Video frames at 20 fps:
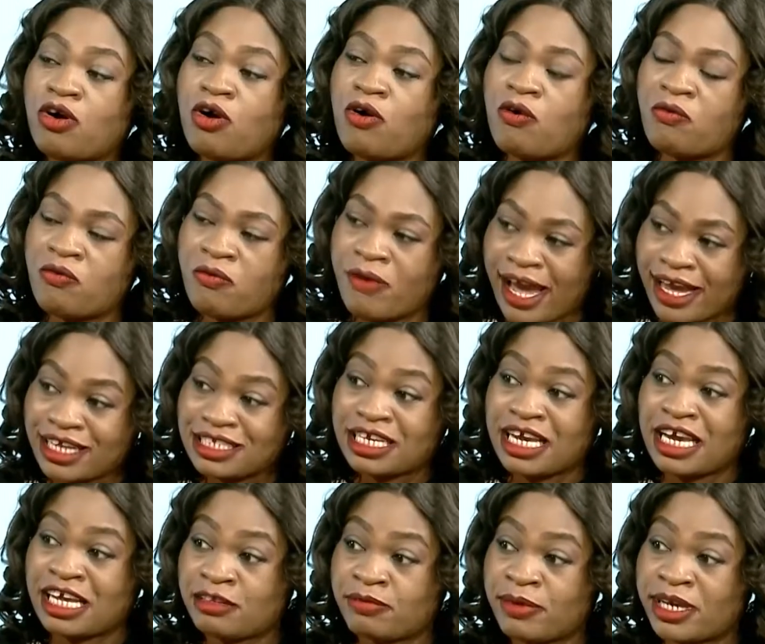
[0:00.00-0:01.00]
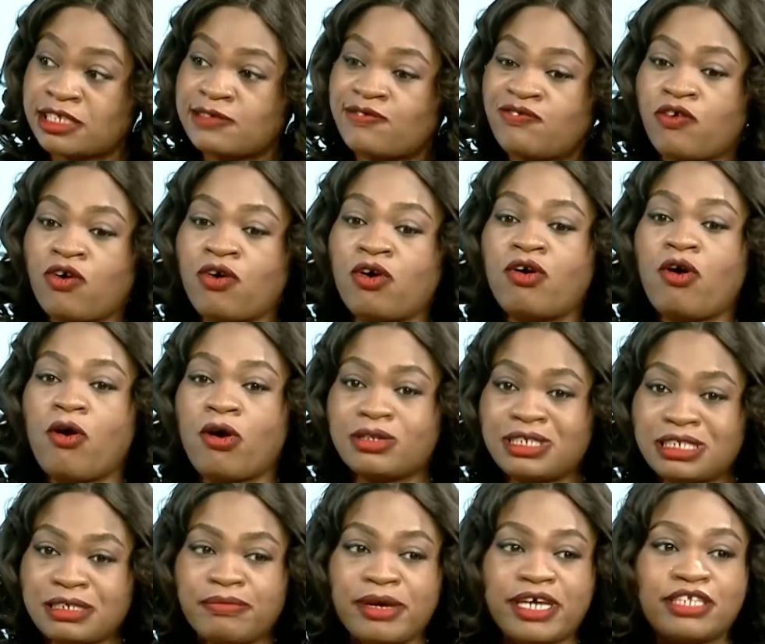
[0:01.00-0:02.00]
correct inmates for
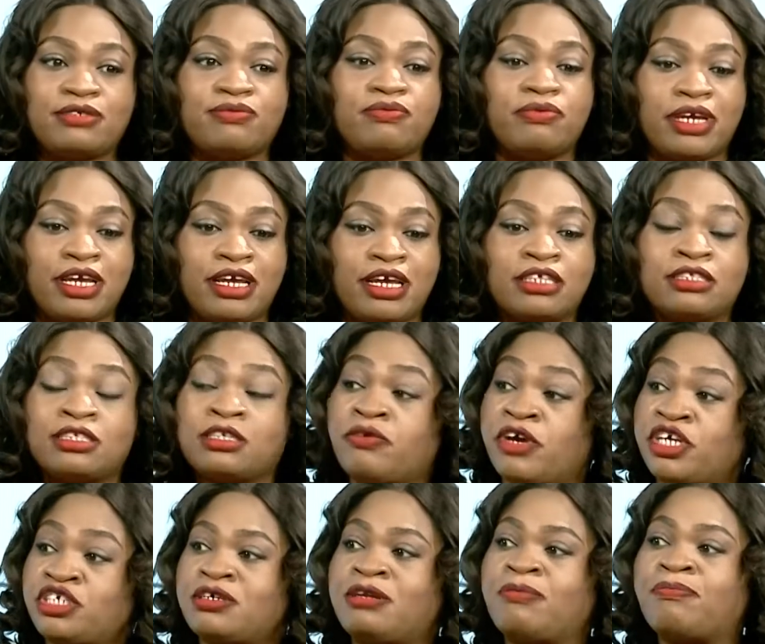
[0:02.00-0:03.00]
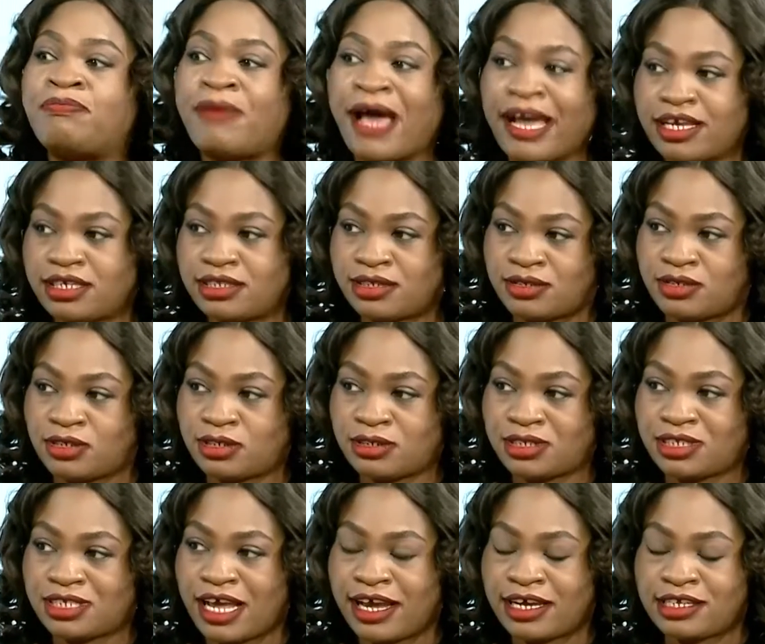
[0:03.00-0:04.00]
ultimate reintegration back into the
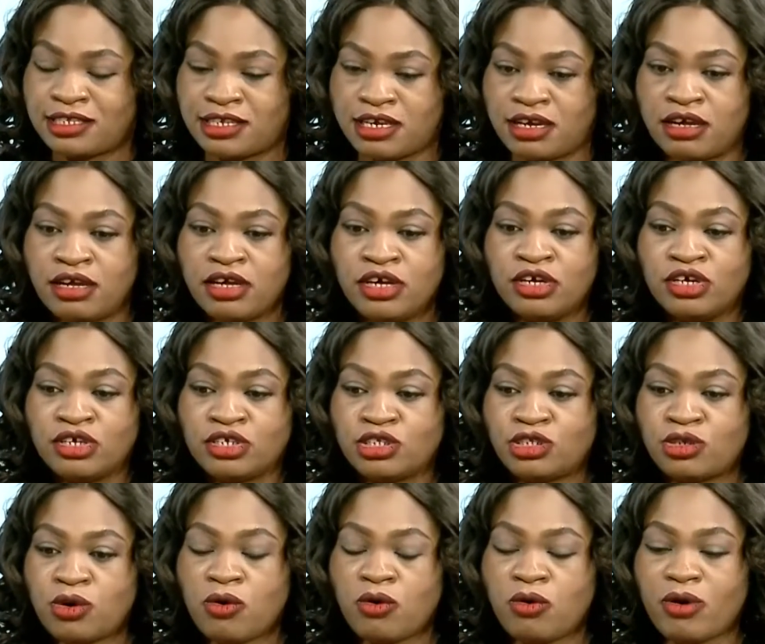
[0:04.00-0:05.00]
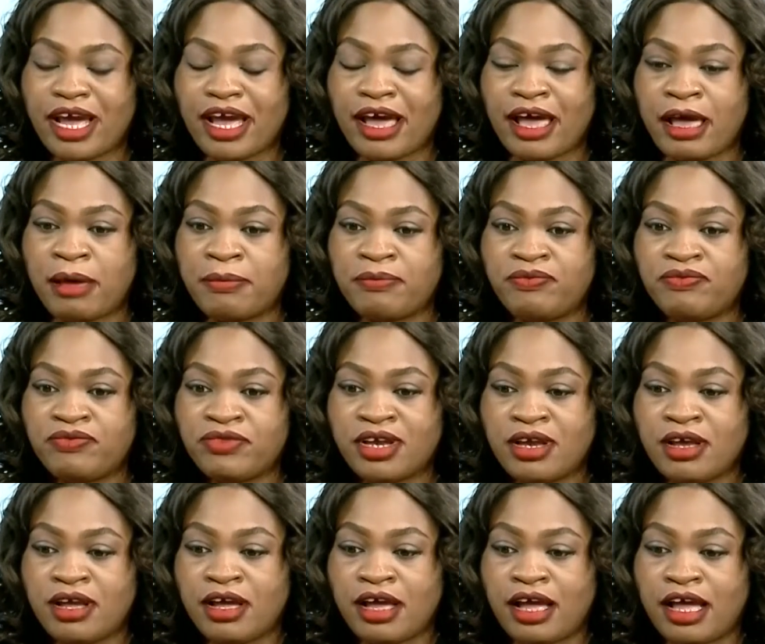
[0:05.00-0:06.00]
society. So
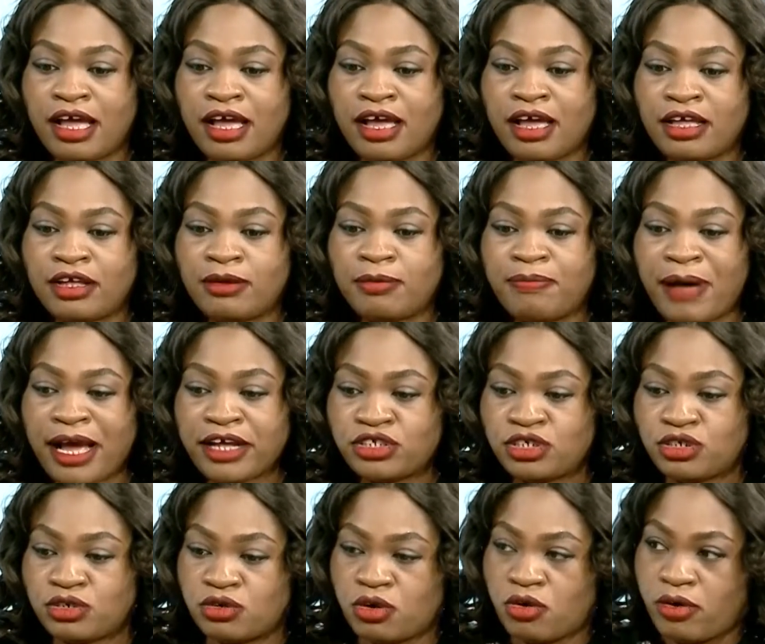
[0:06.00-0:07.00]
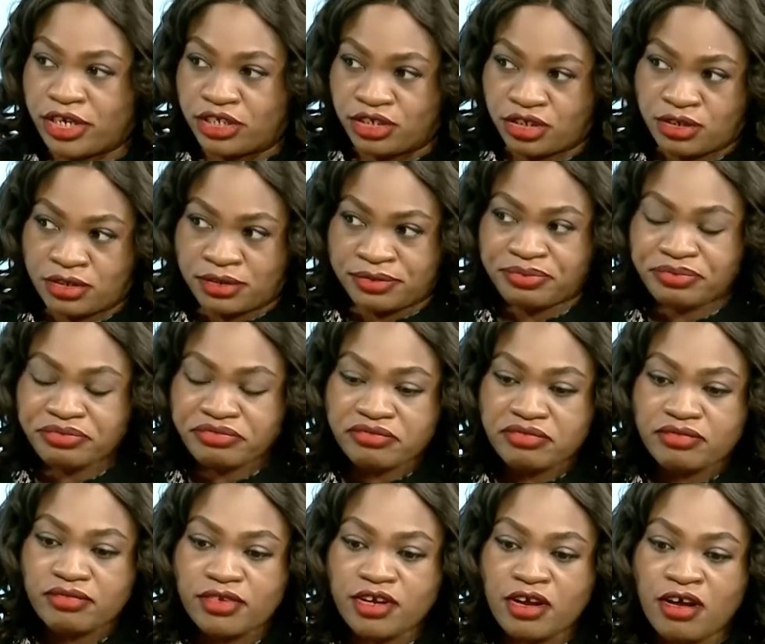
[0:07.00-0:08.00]
back to your question,
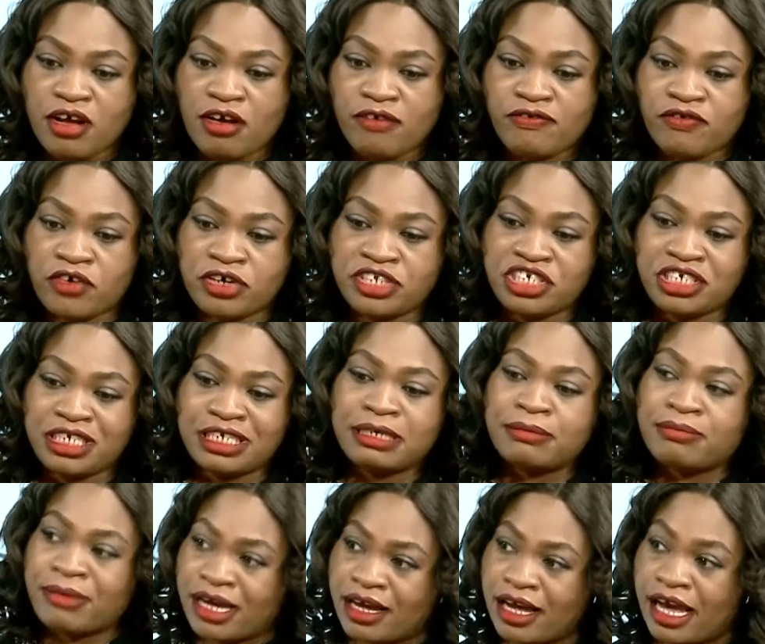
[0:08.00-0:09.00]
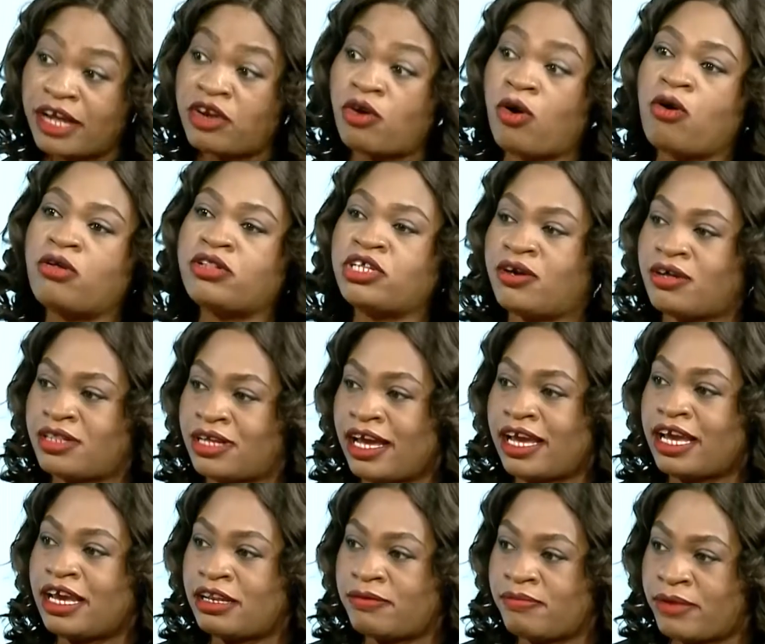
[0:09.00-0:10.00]
for Chidinma and all the other
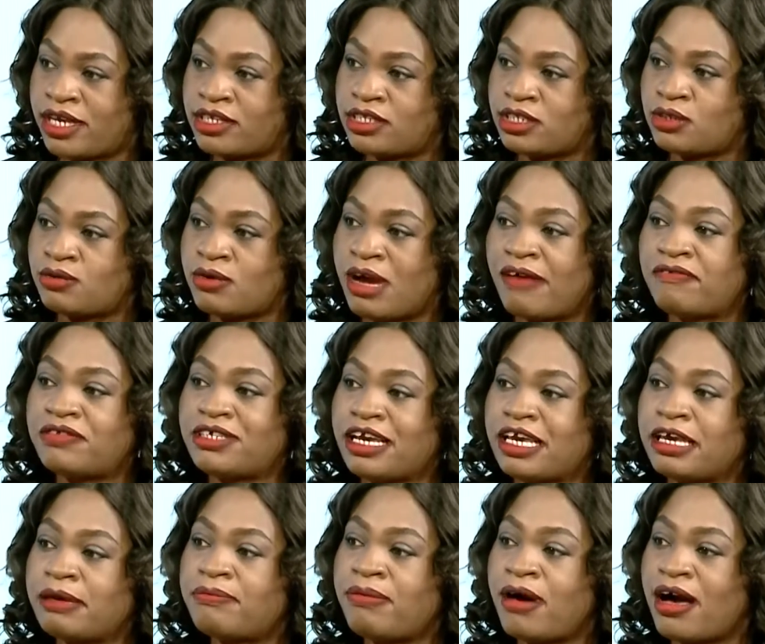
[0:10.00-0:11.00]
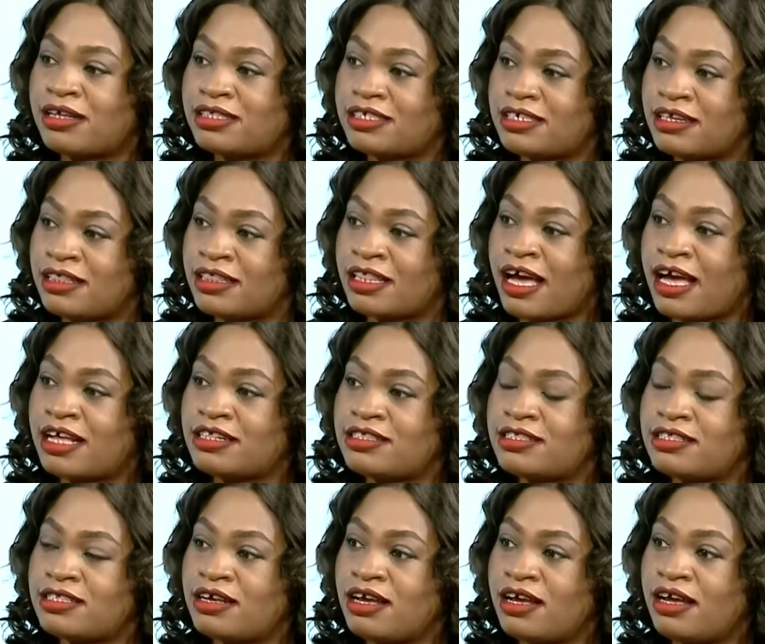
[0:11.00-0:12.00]
inmates to have taken part in
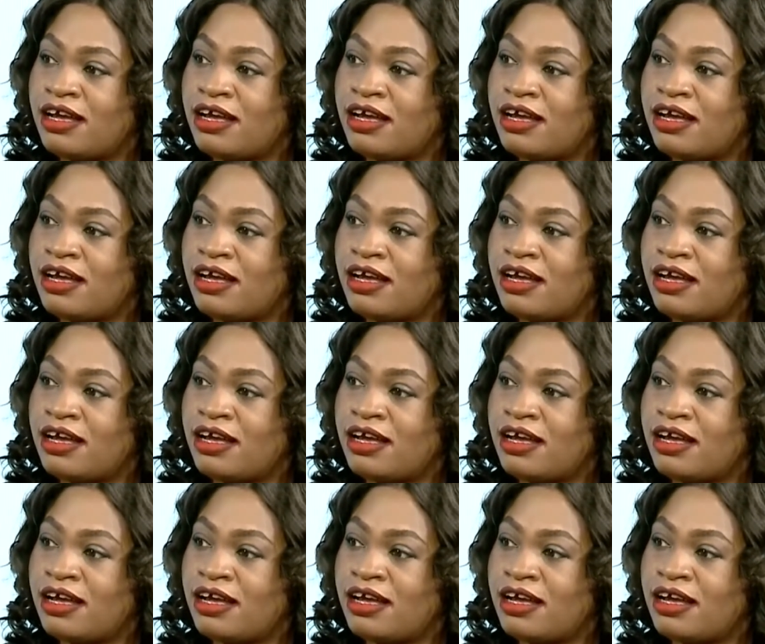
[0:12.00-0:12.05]
that